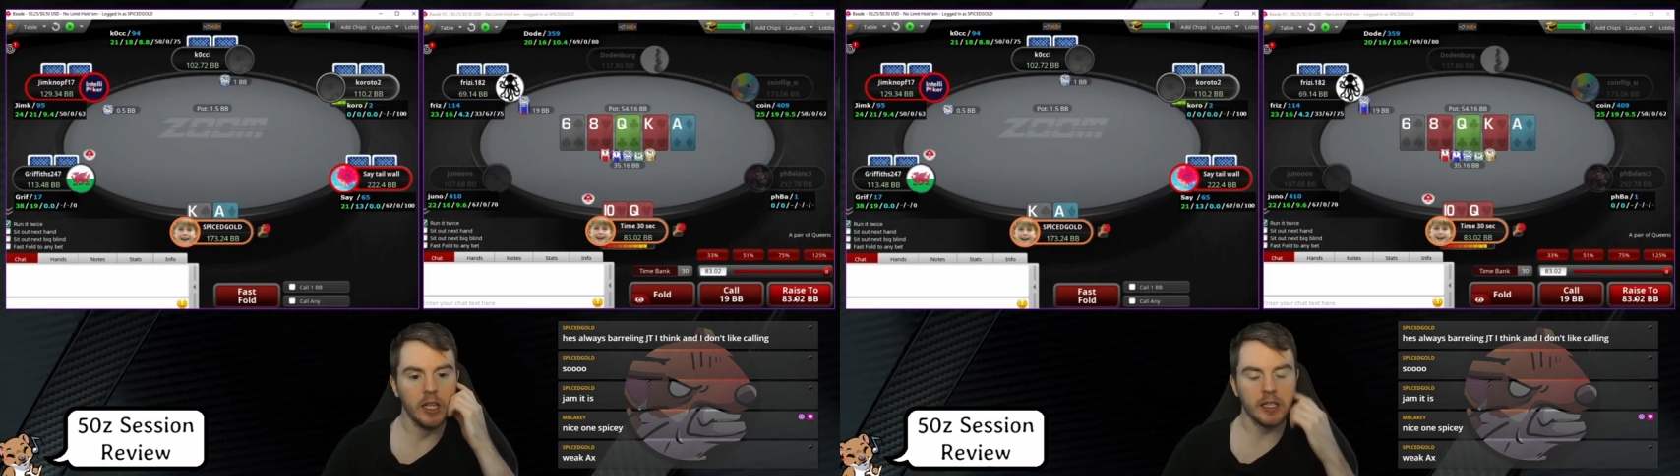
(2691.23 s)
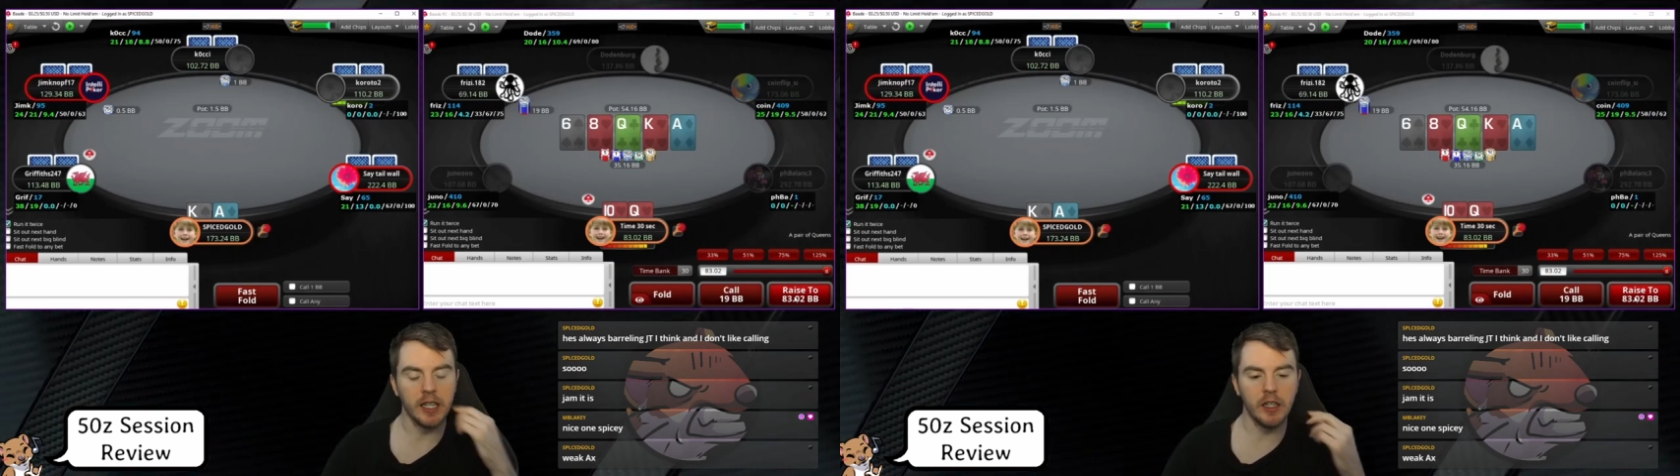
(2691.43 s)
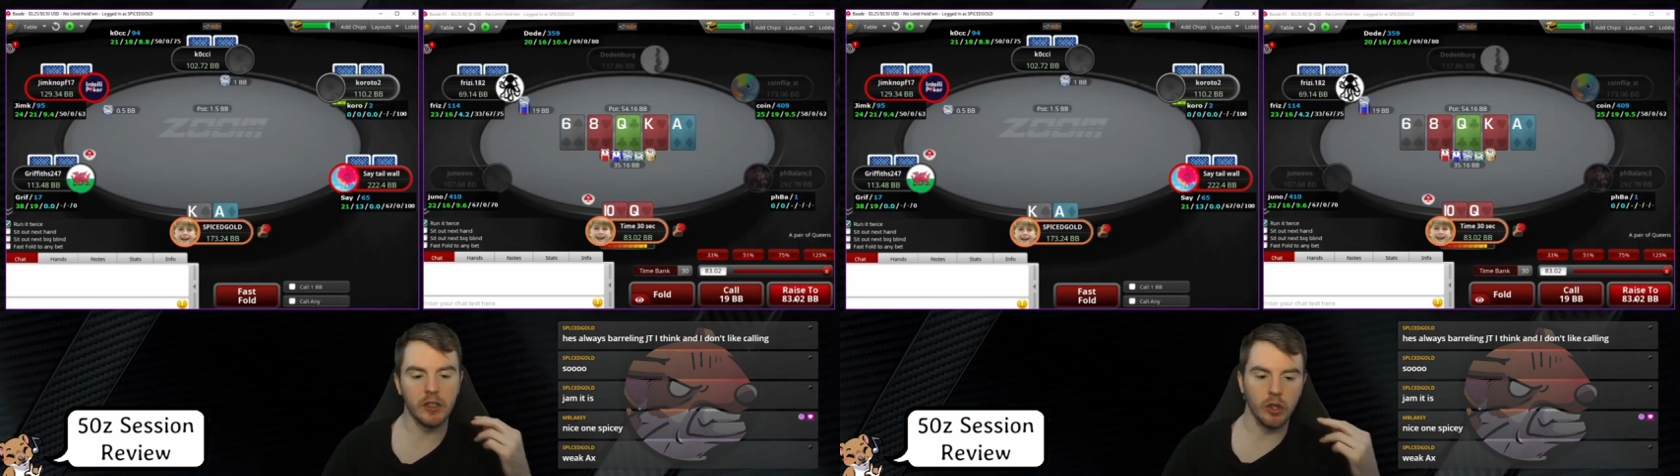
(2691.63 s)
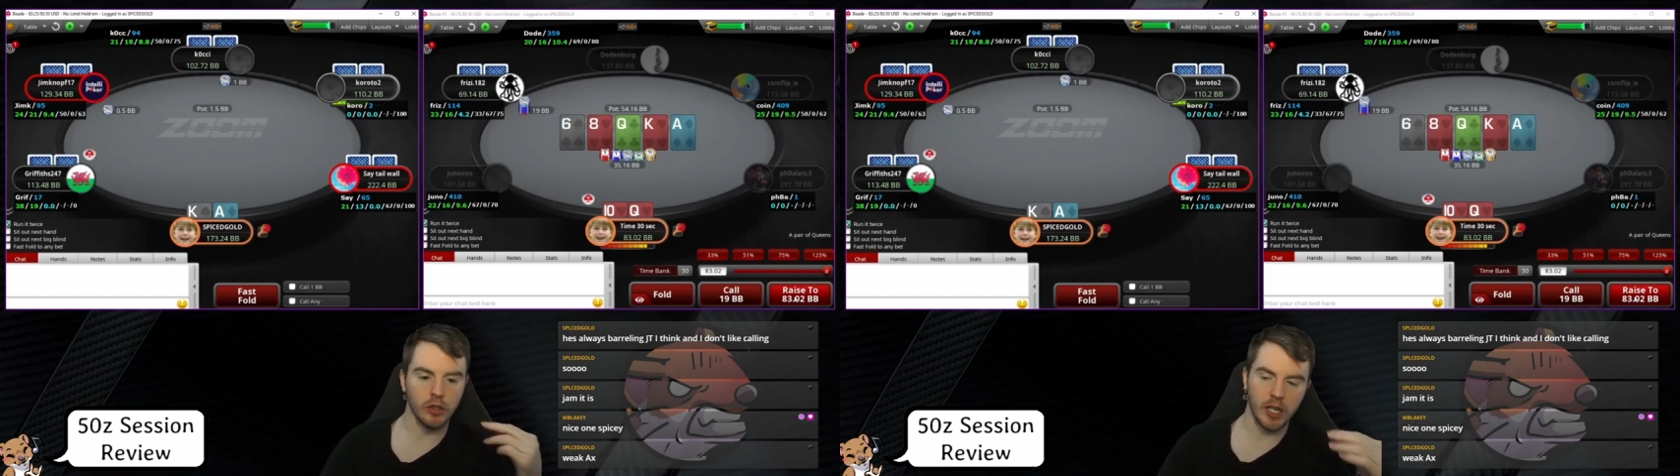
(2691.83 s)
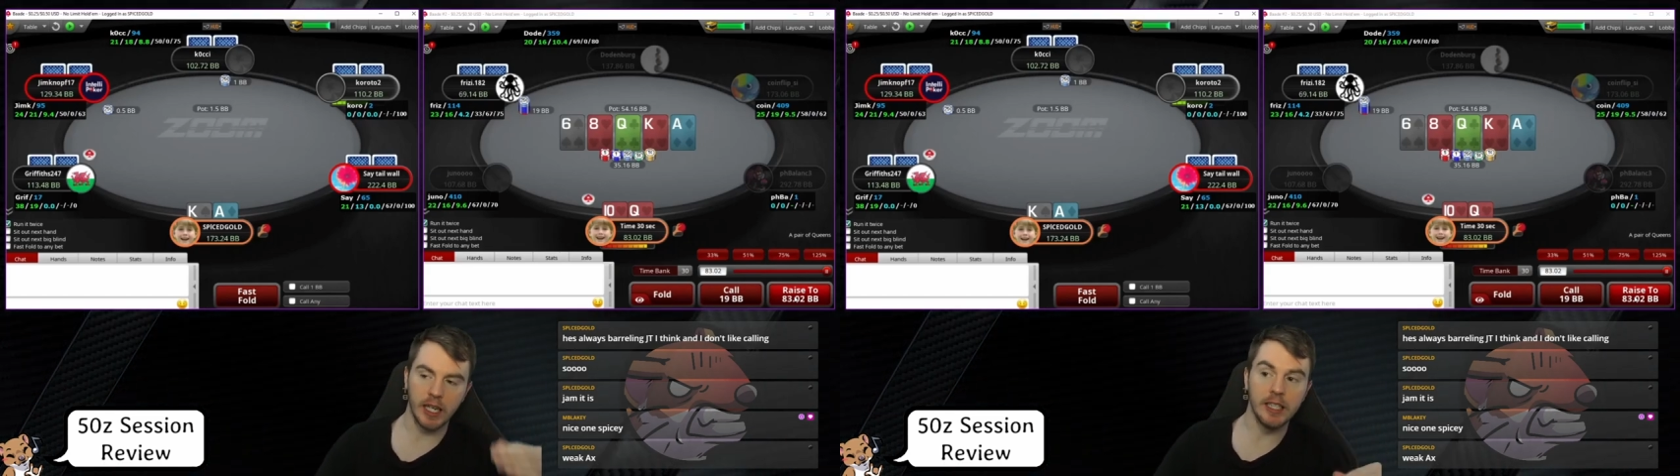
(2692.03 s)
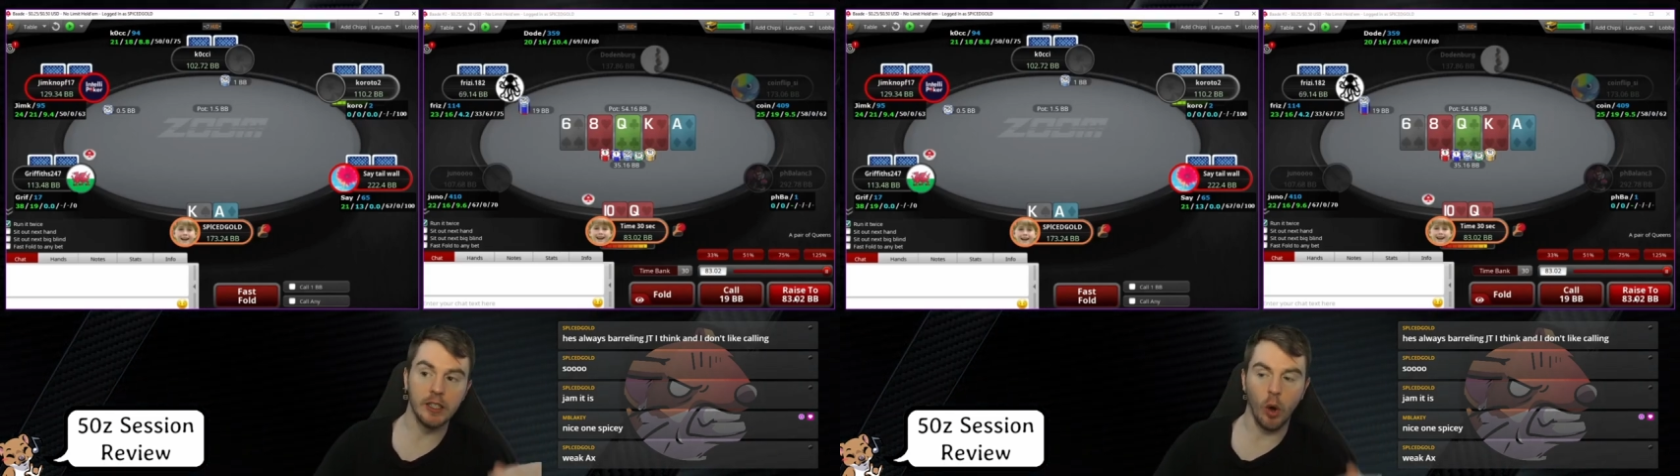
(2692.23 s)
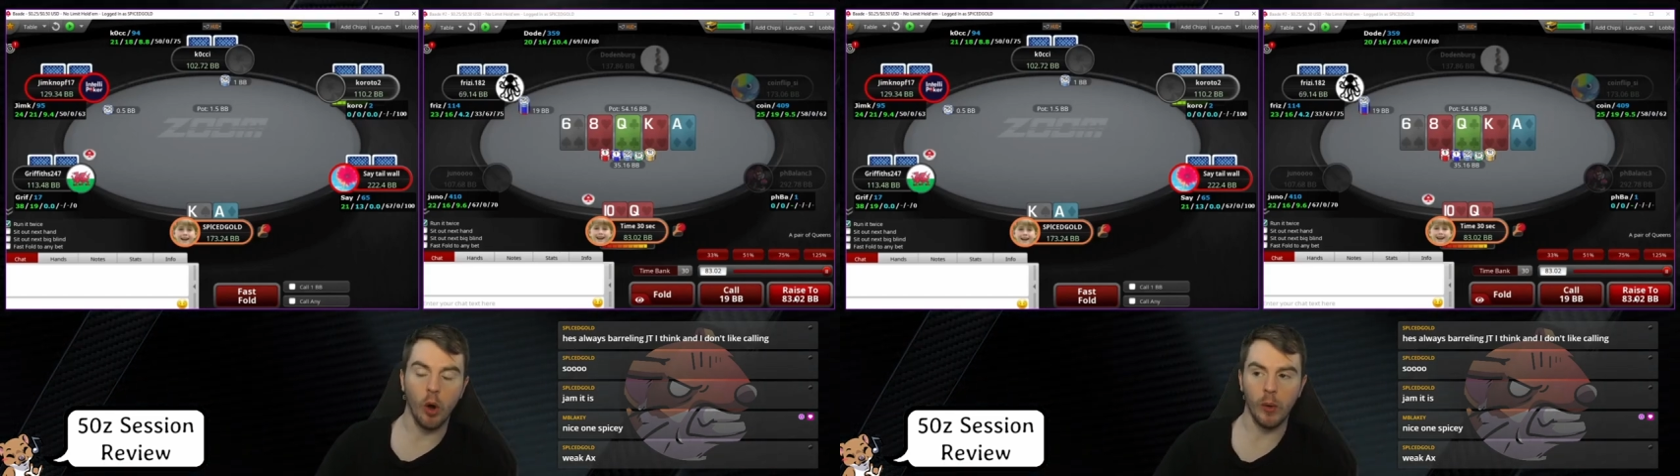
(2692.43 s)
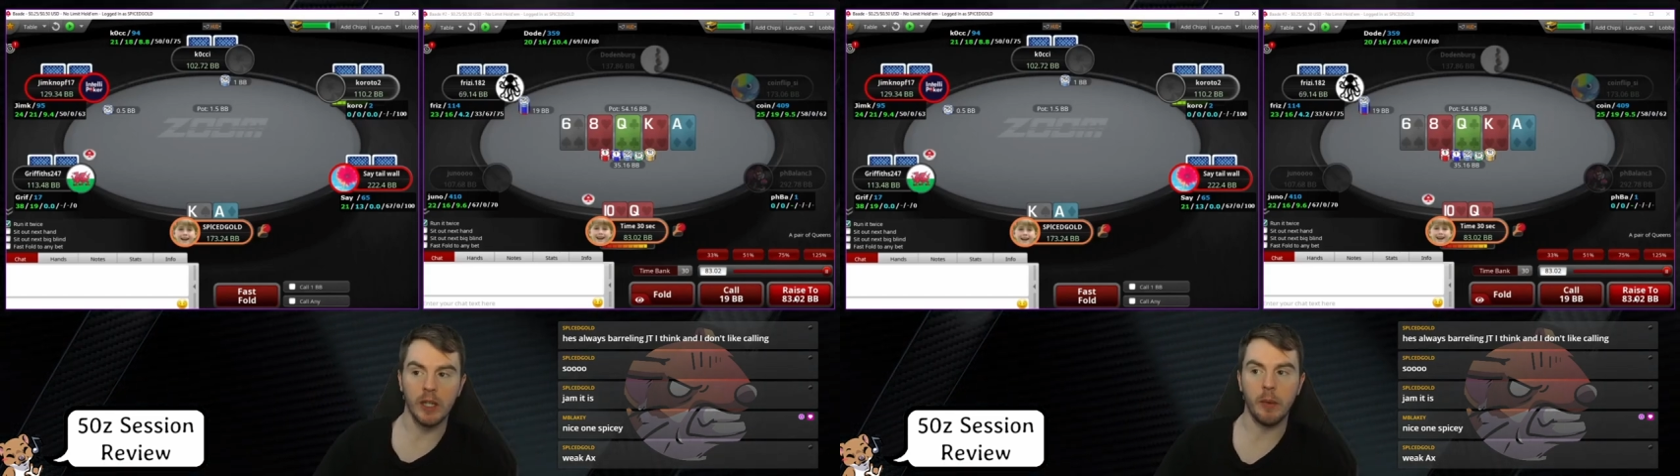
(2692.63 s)
Seeing as you're saying he's
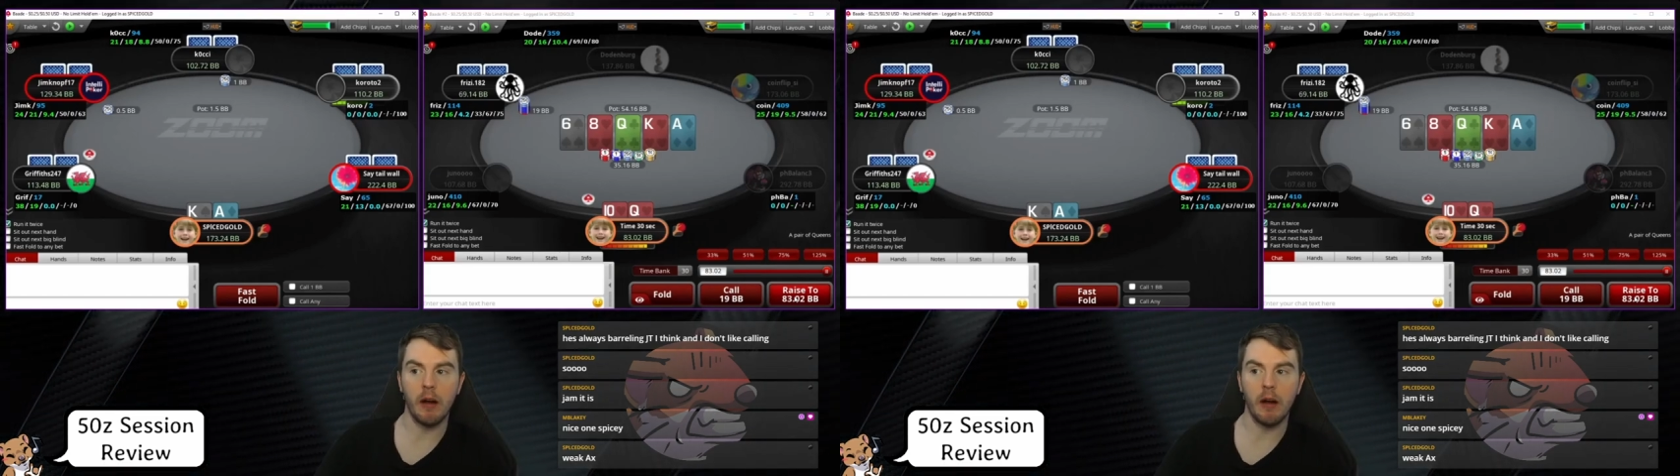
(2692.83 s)
always